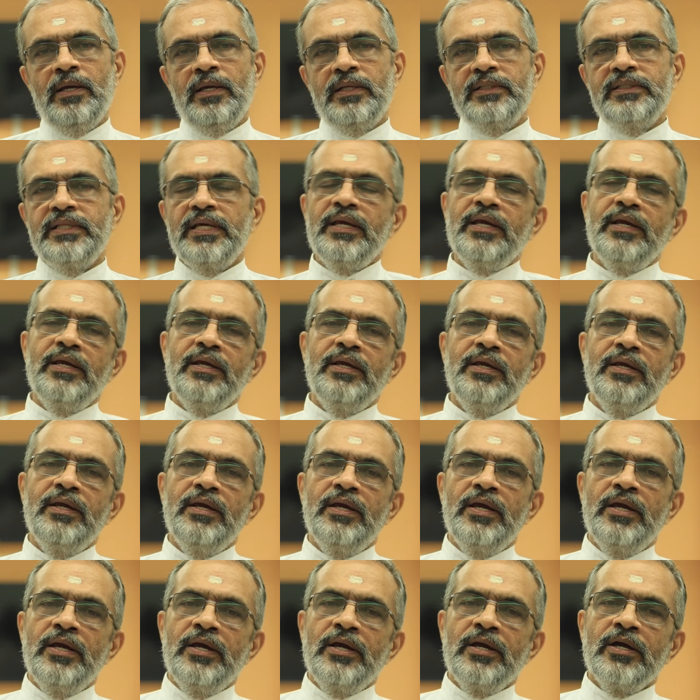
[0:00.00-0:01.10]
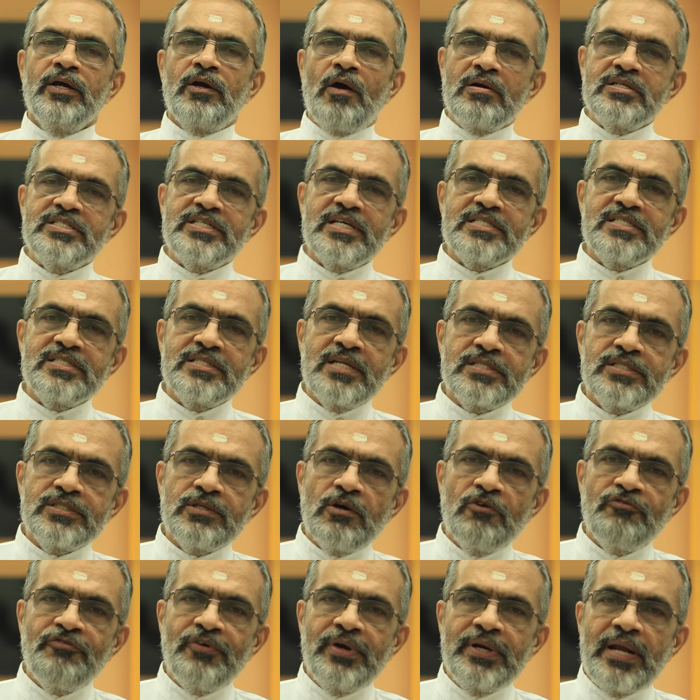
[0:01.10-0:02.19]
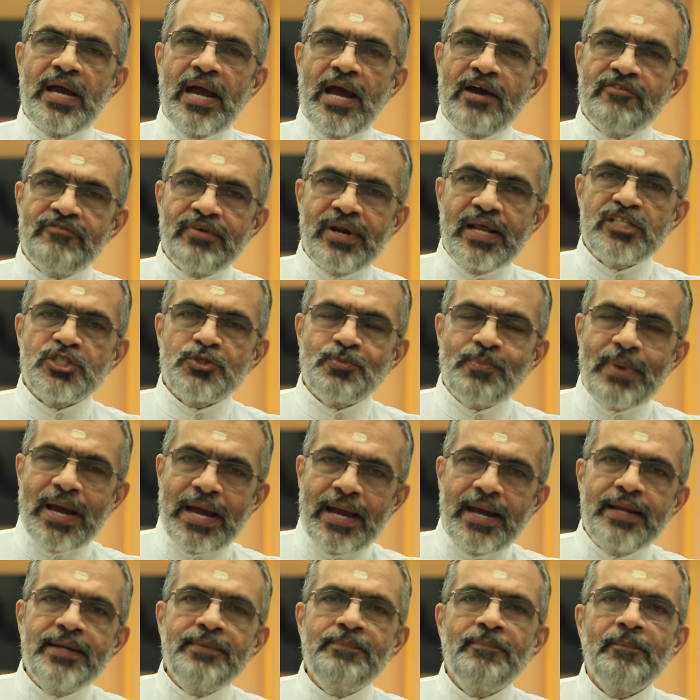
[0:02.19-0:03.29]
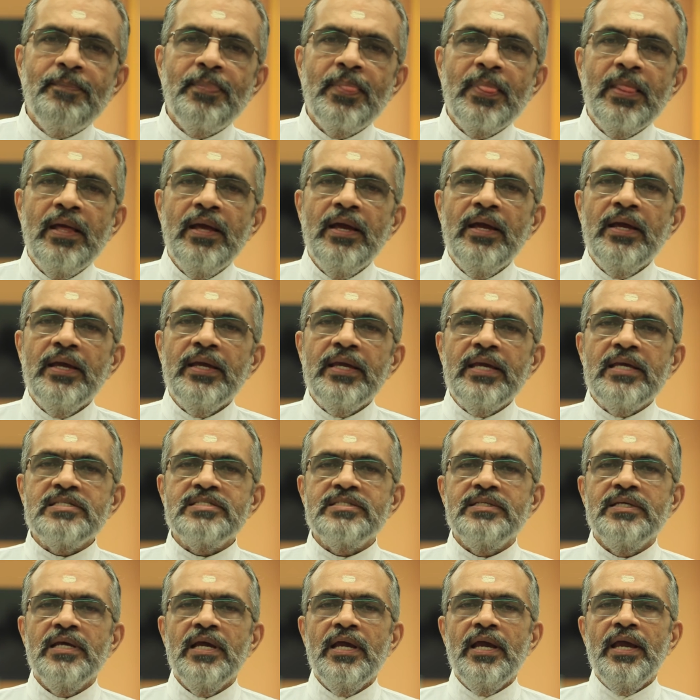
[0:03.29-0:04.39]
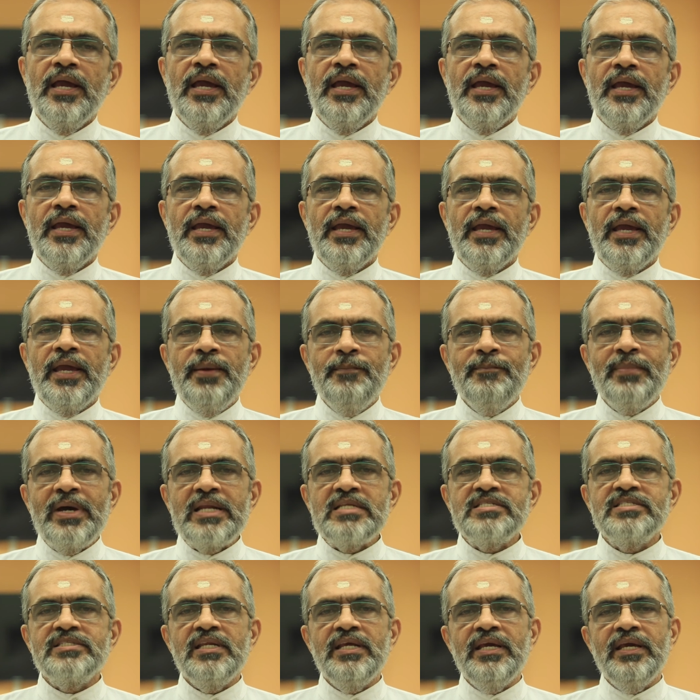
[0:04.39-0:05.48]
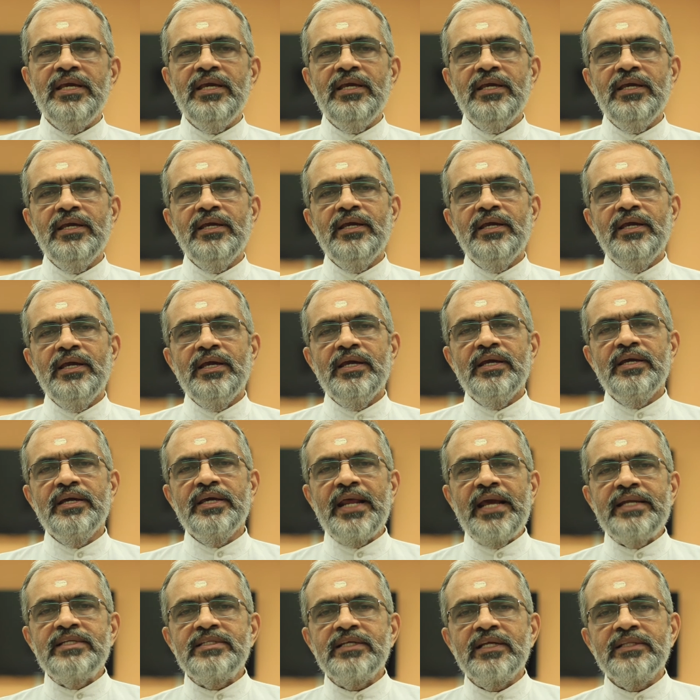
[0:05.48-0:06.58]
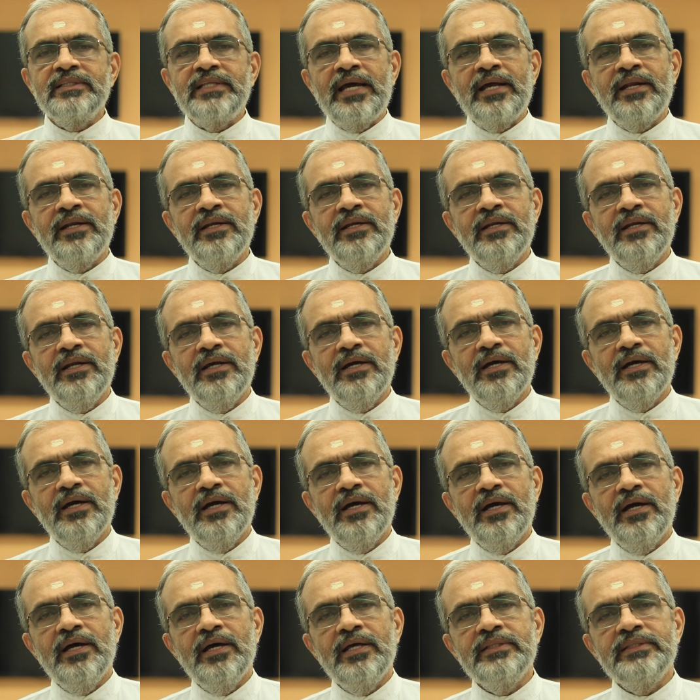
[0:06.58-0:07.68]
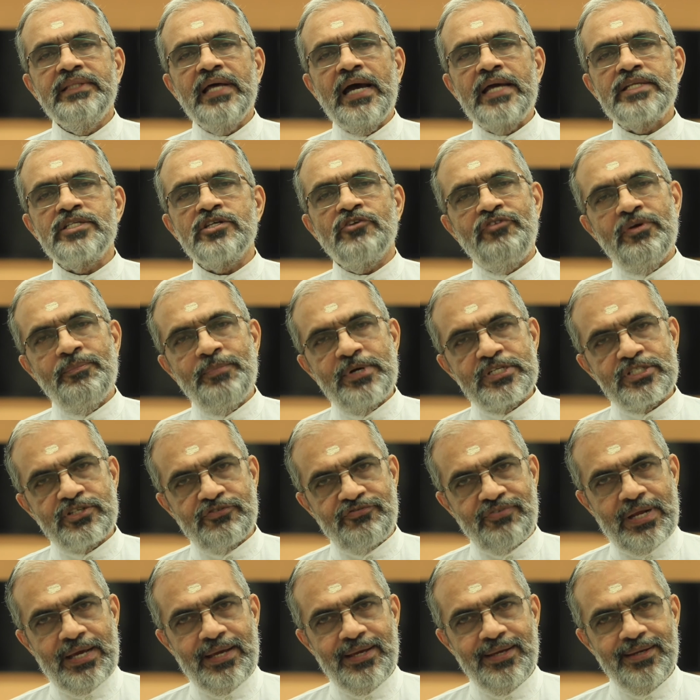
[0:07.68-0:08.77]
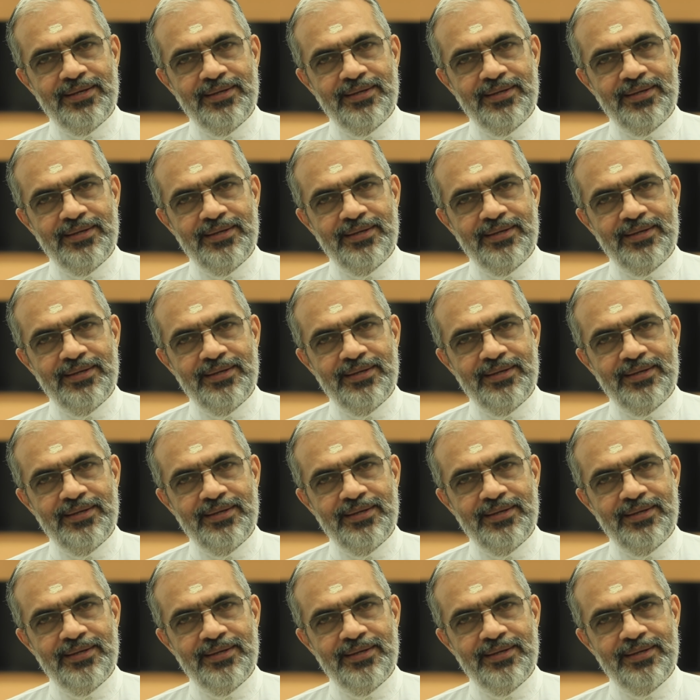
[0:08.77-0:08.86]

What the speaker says: The consciousness of an average man is immensely greater than that of a butterfly.